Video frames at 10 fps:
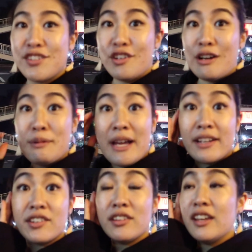So I'm
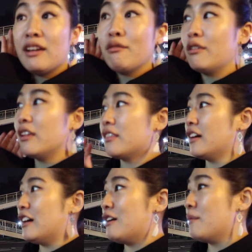actually with
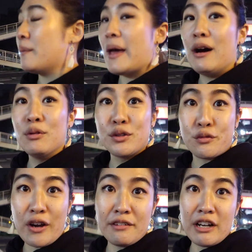Albo's
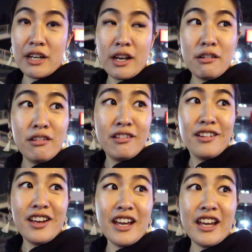friend right now,
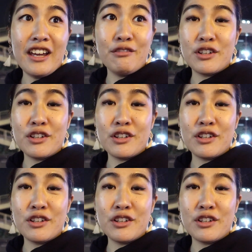and